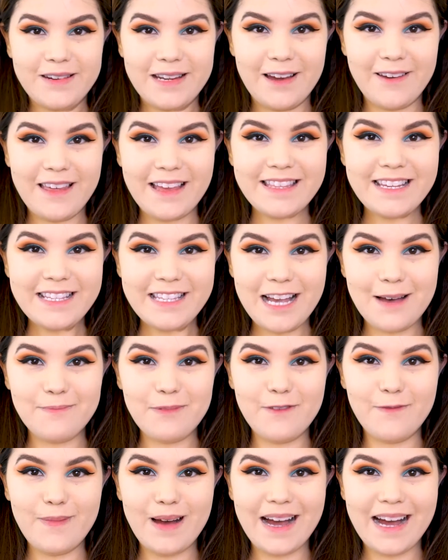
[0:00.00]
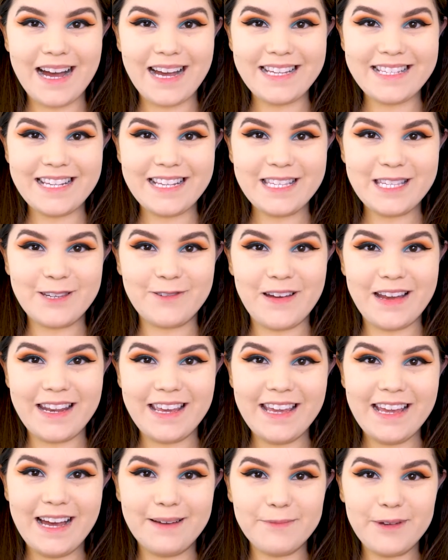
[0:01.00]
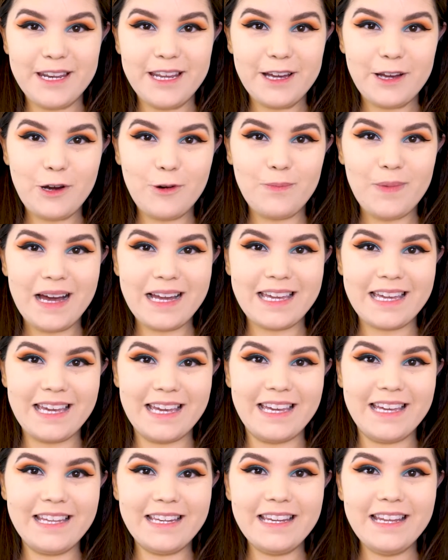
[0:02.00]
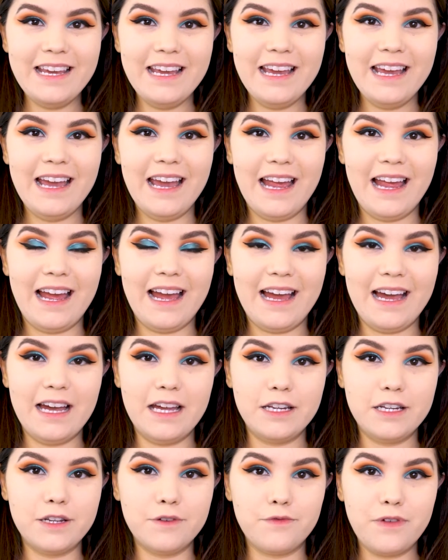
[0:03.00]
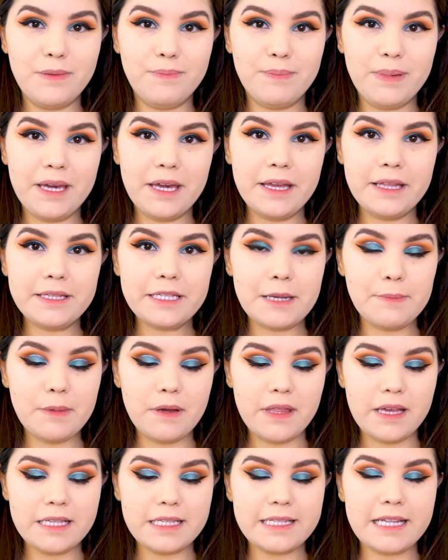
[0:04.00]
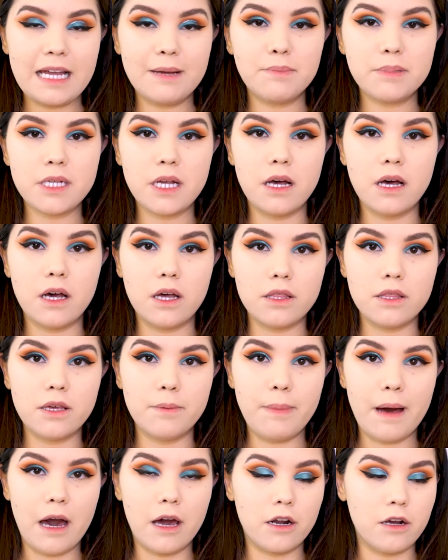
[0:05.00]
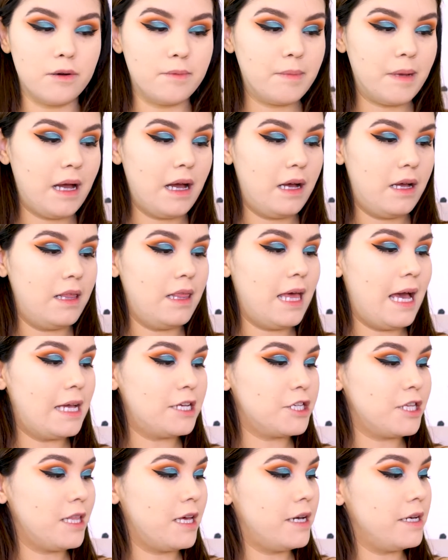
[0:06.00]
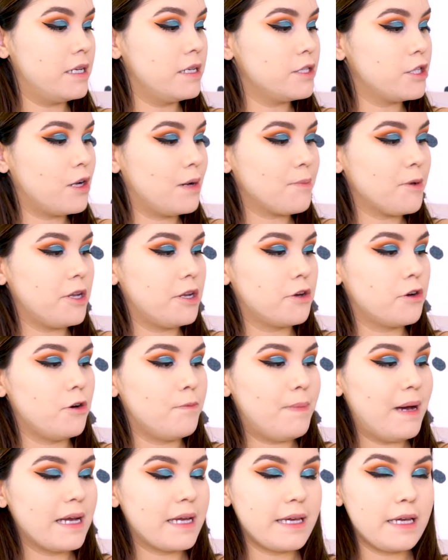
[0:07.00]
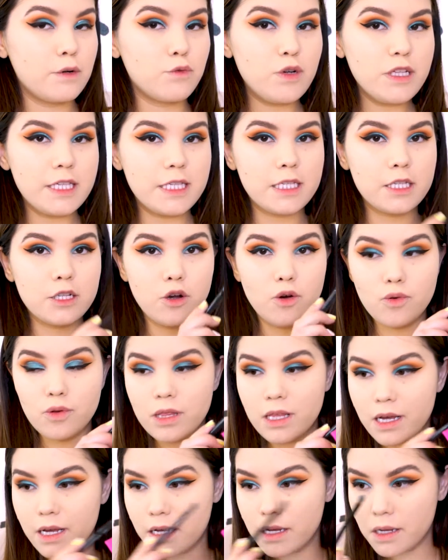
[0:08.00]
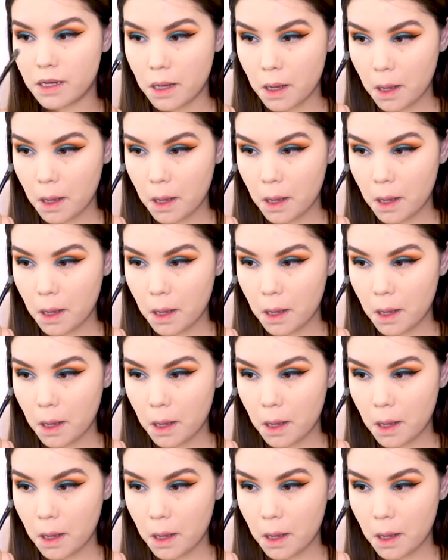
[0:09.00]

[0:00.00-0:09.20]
now that the top of my eyes is ready, I'm going to go back in and repeat some of the steps on the bottom lash line. So I'm going to go back in with Sola.